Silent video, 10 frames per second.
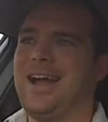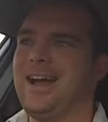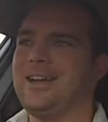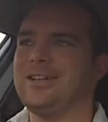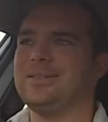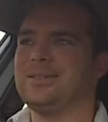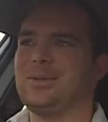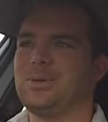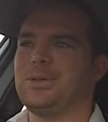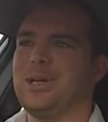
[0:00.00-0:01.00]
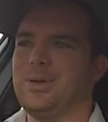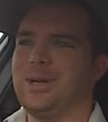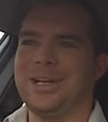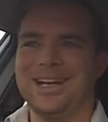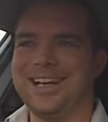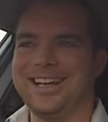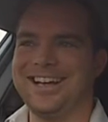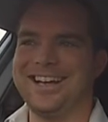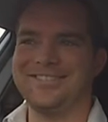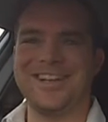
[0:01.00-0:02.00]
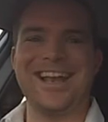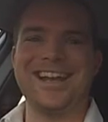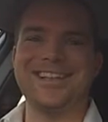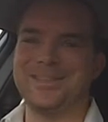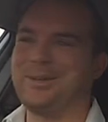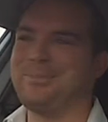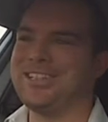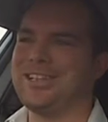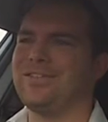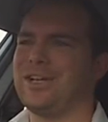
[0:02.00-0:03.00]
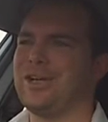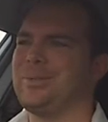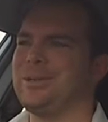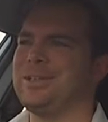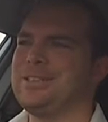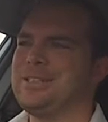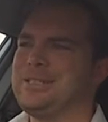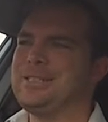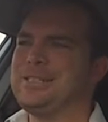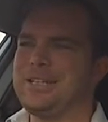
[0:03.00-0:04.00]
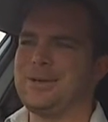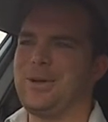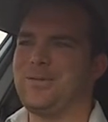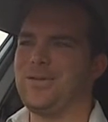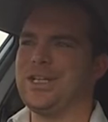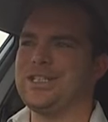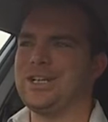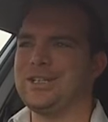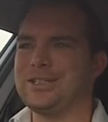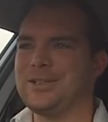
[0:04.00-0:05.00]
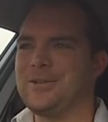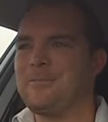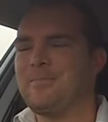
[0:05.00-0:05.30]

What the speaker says: I know, it was really weird. I'm glad I stopped myself. That could have been quite funny taste.